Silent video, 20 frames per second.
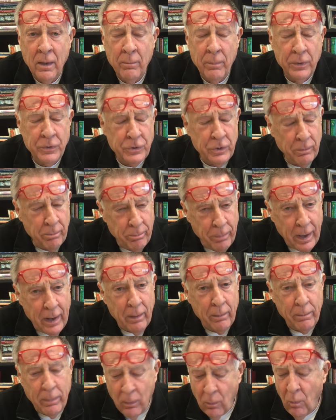But you
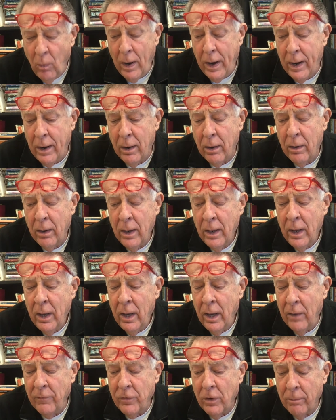better beware
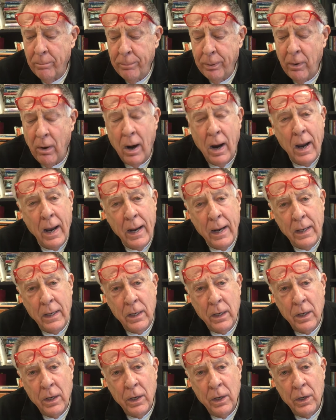of your
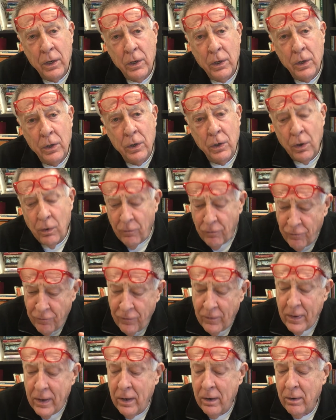pride, your
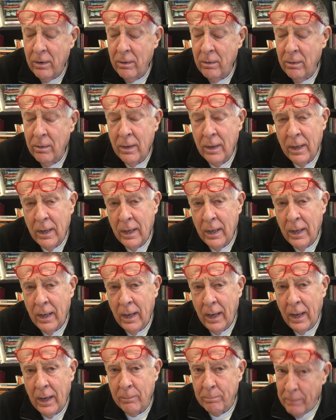fear,
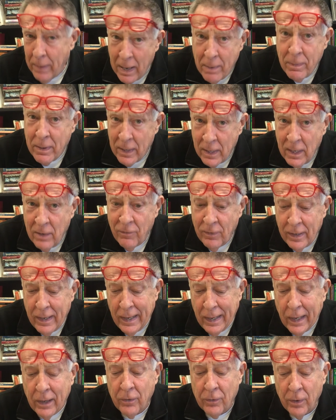and maybe even
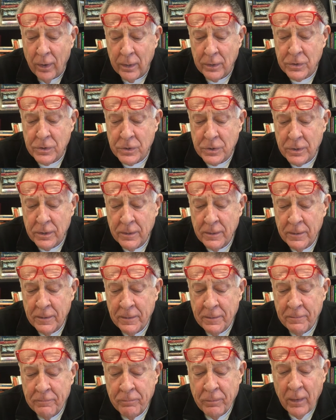ignorance.
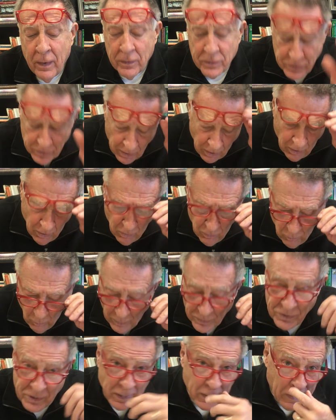And so,
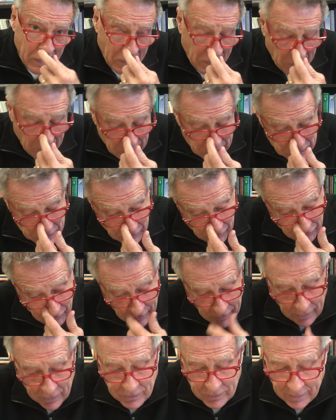what's the conclusion
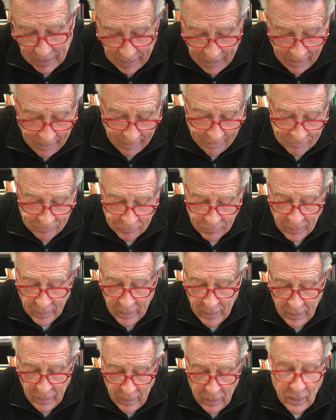for this today?
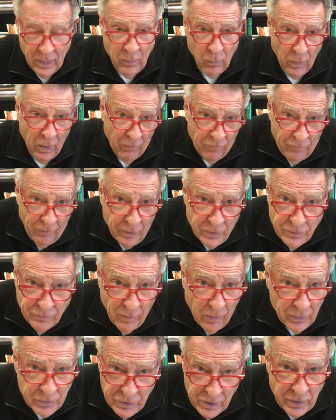Well, first of
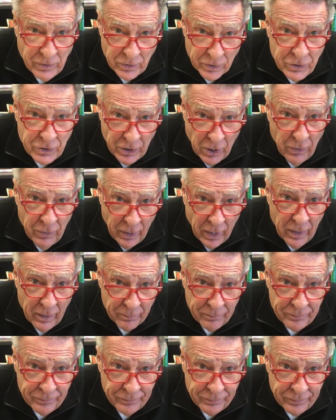all, Jesus showed up.